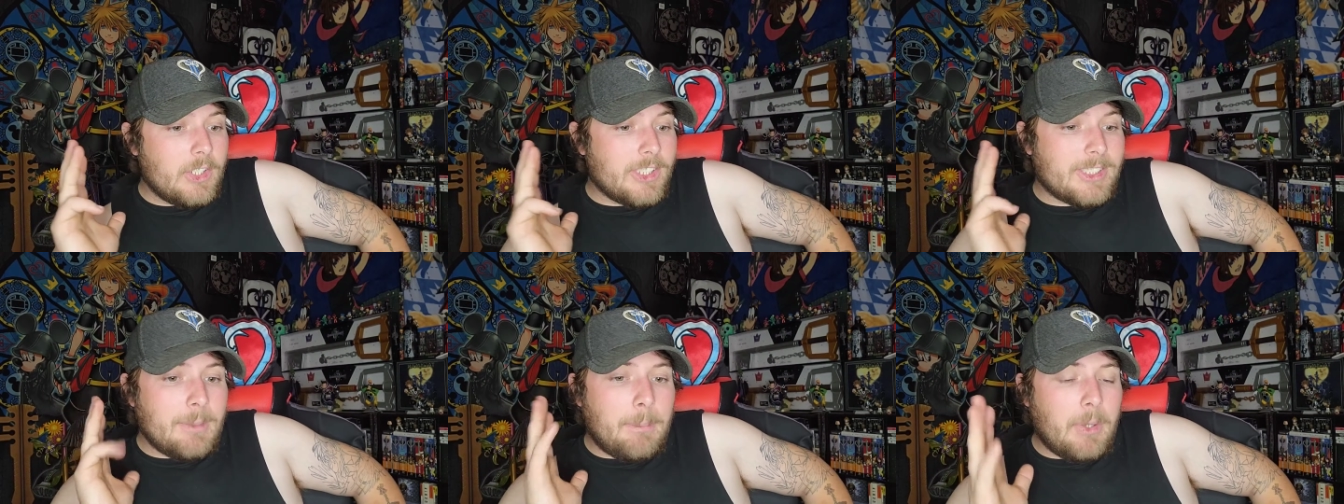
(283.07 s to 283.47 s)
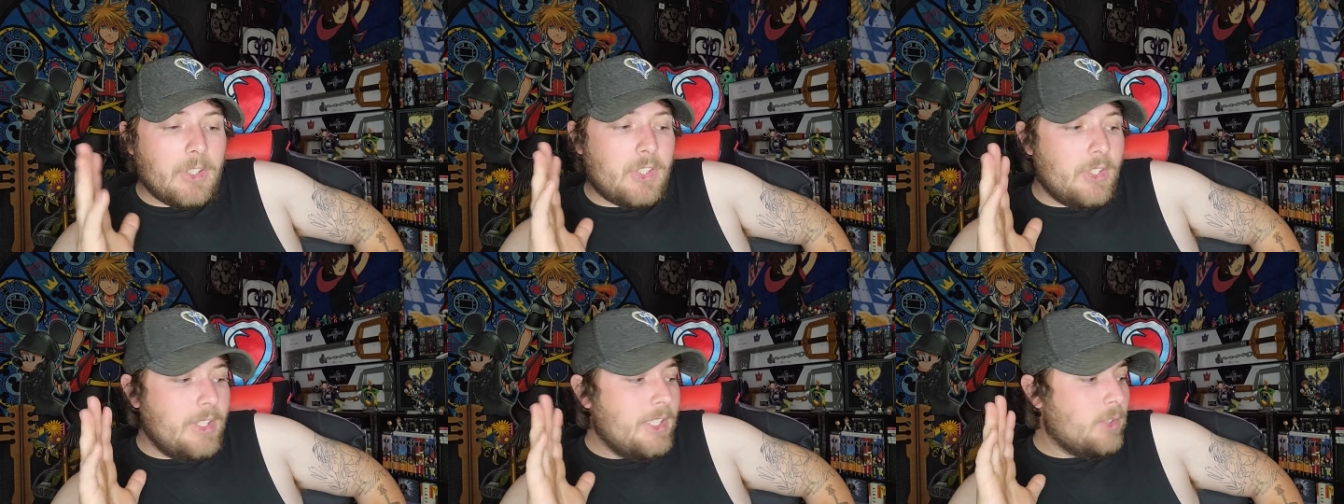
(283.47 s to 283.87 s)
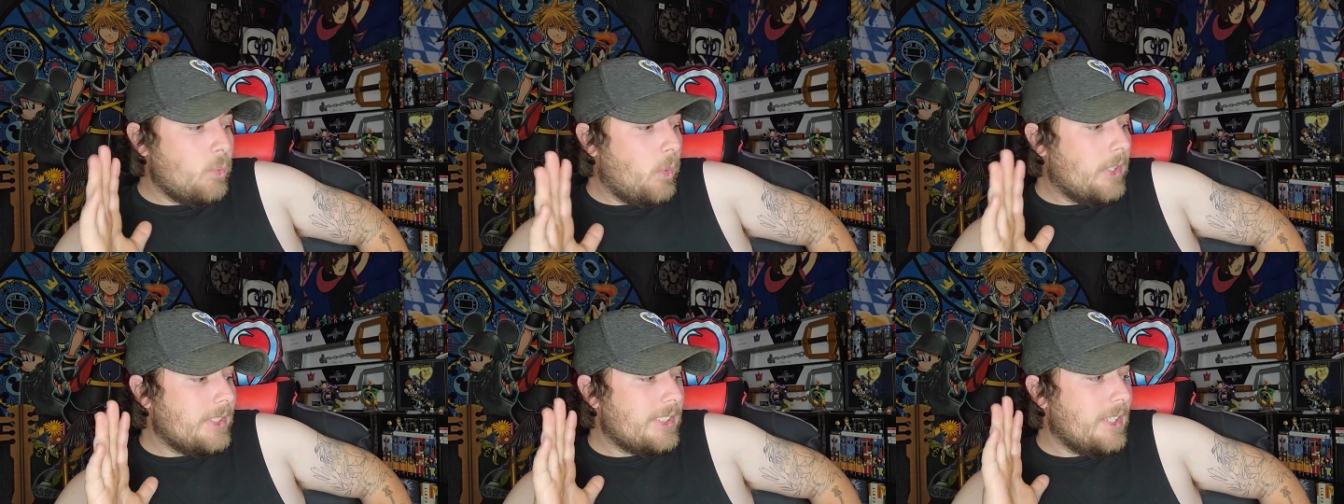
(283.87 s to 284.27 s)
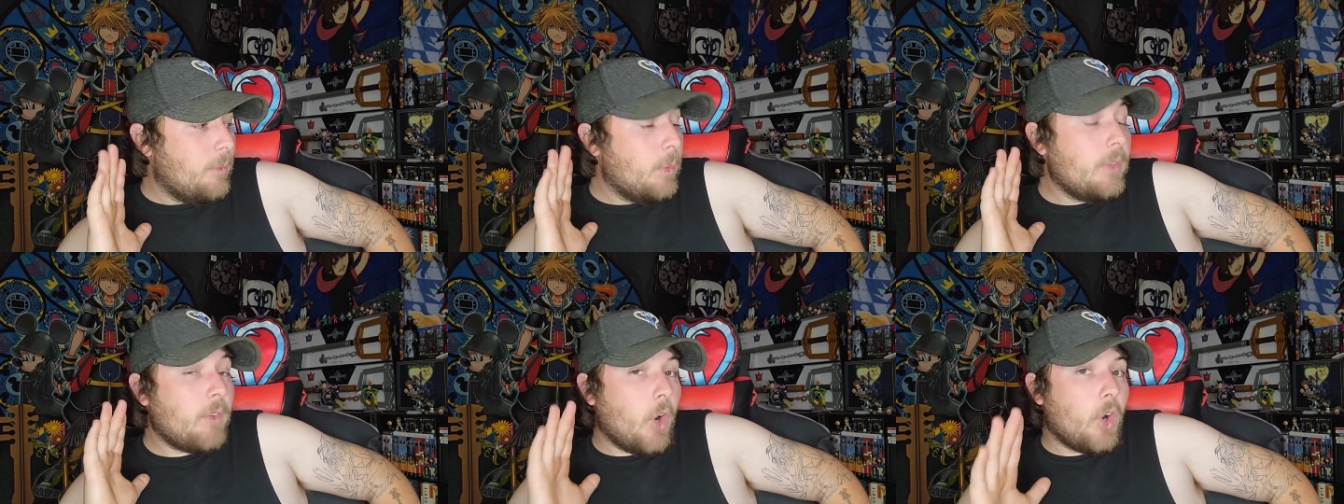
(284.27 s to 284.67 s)
just a bunch of these ones
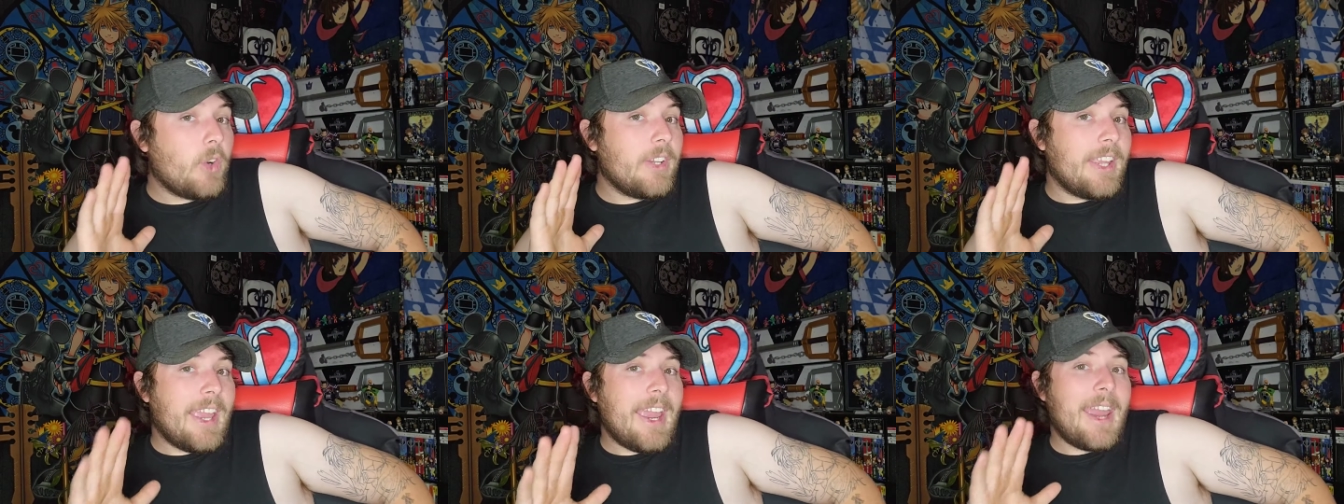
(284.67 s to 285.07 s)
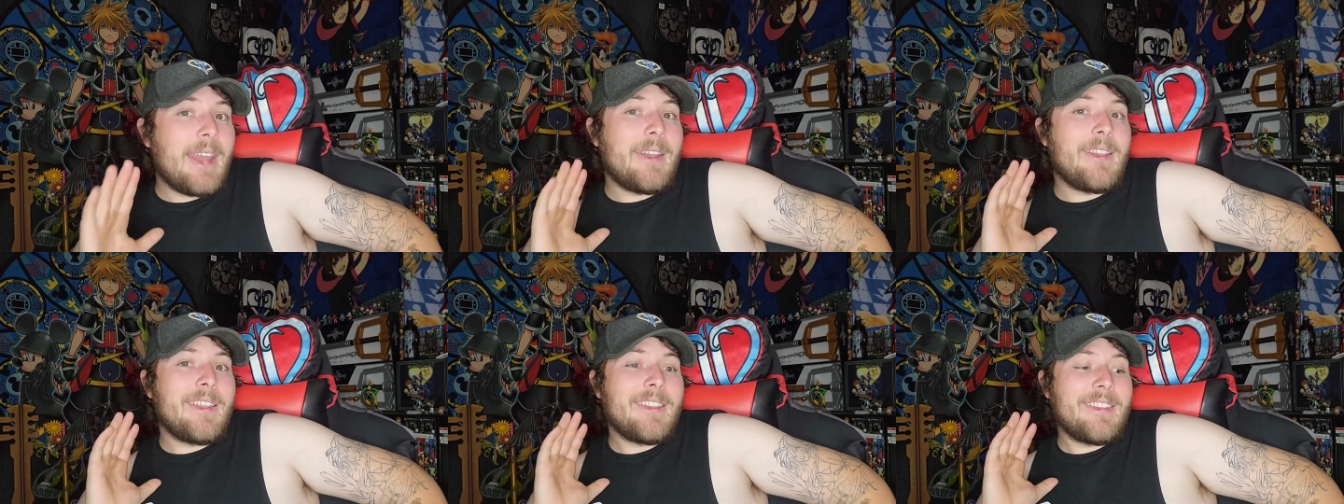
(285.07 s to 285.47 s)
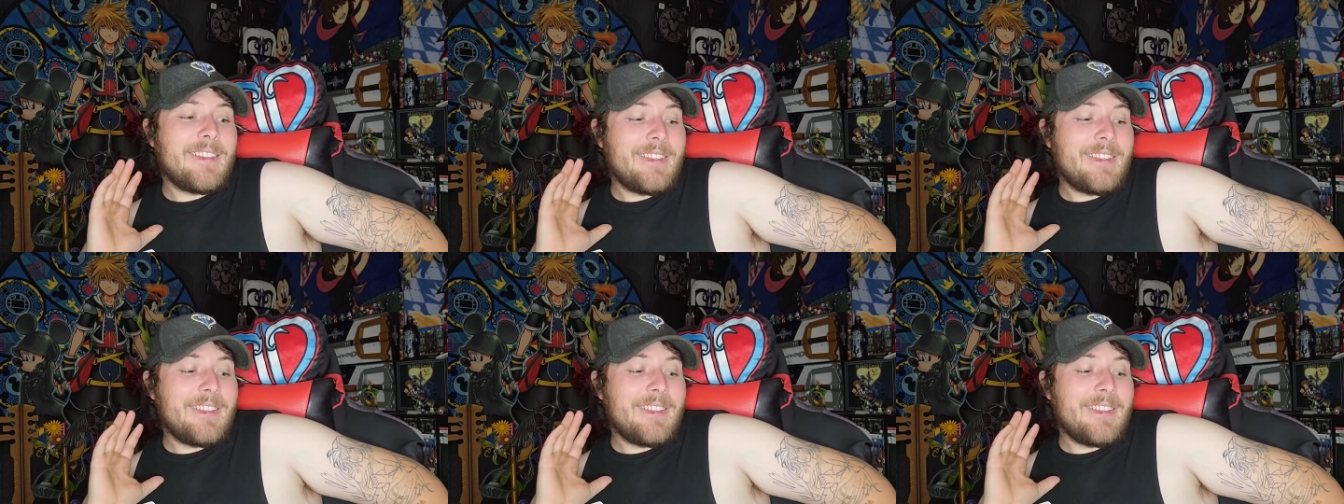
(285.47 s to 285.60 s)
that we've already had